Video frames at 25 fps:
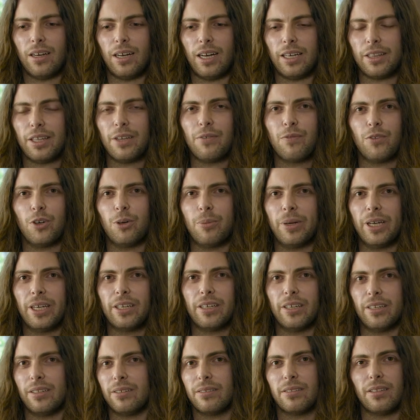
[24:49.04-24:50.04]
think
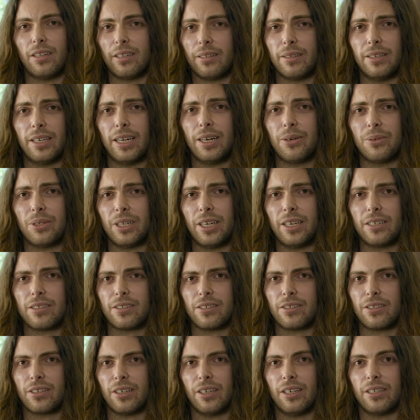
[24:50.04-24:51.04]
filmmaking like
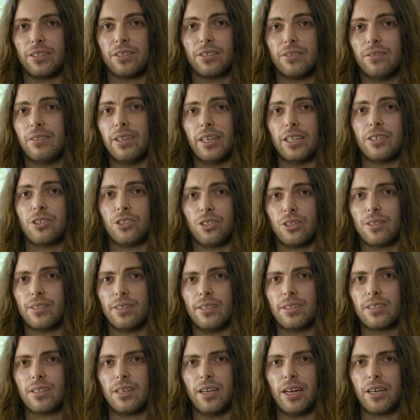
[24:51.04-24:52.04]
nowadays is just
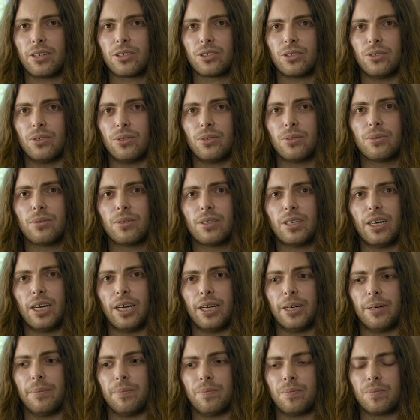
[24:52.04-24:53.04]
international.
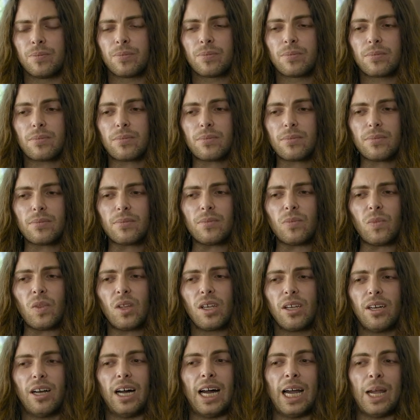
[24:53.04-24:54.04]

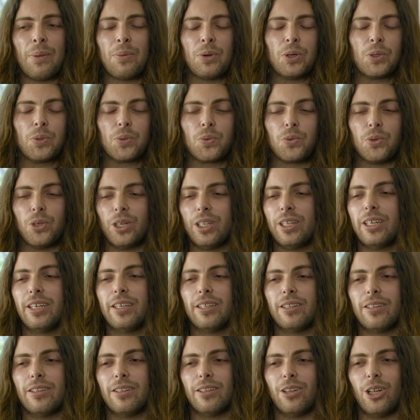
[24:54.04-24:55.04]
I would
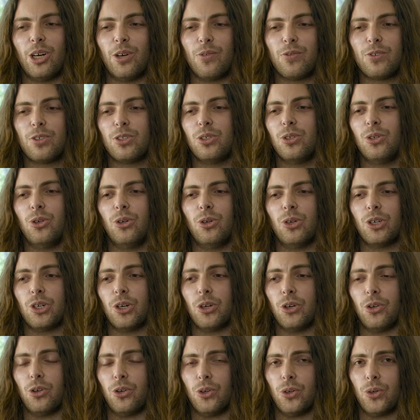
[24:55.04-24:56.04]
really love to go
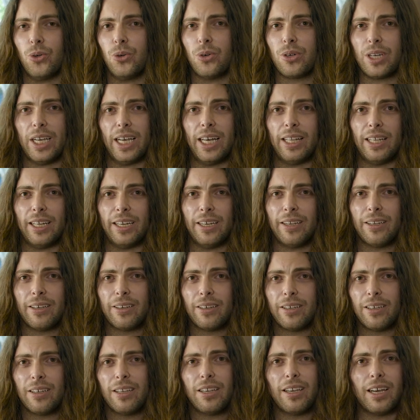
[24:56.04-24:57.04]
to New York or LA
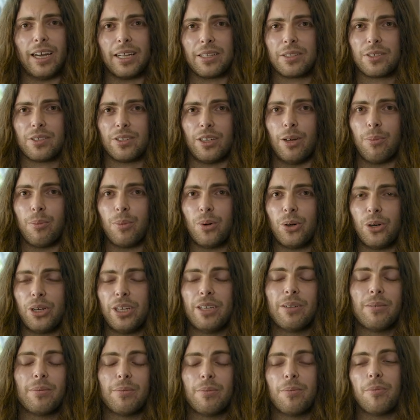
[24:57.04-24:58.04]
at some
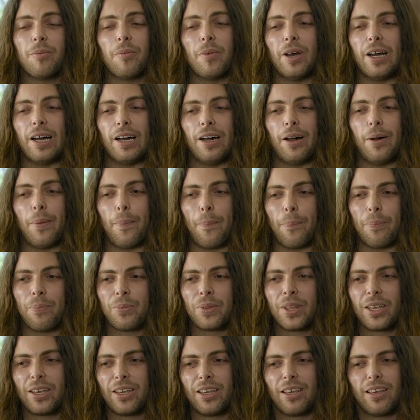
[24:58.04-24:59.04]
point.
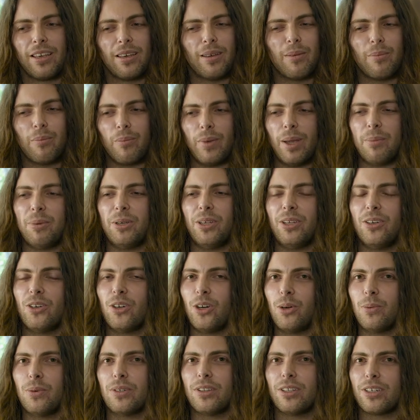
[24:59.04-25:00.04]
Maybe
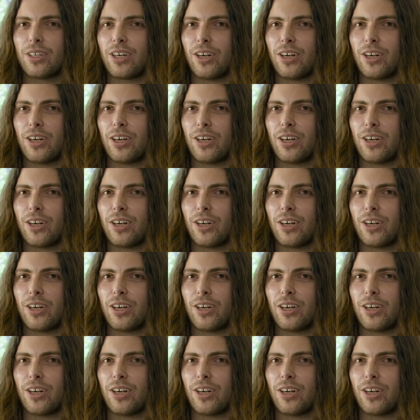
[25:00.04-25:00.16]
not with the